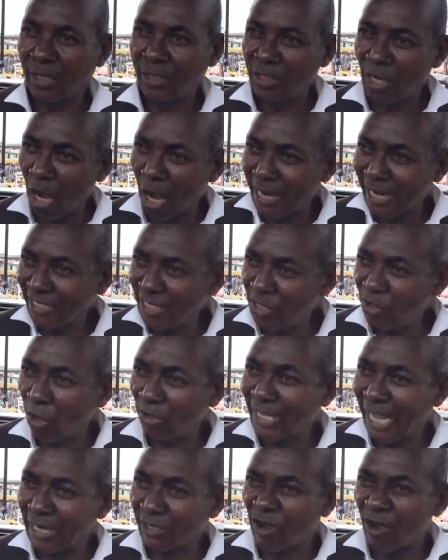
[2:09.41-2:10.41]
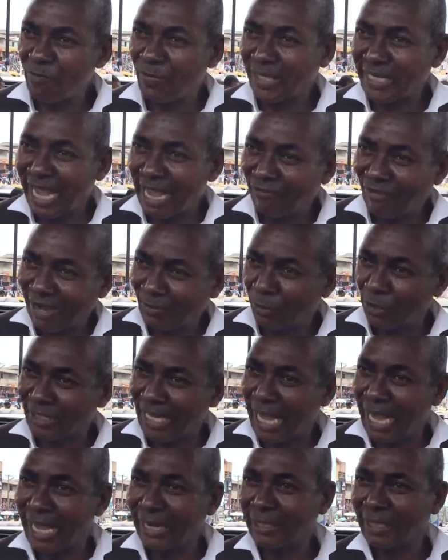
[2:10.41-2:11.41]
They already know that government have
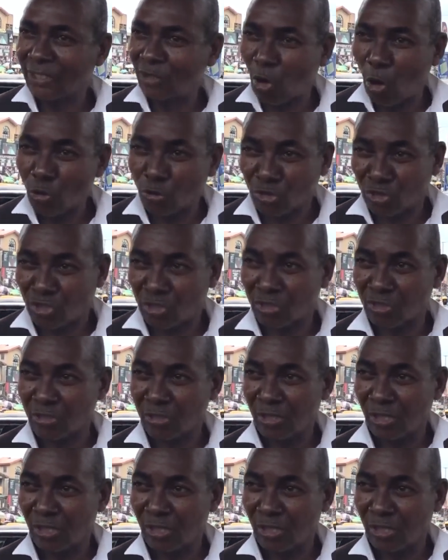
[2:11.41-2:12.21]
another thugs.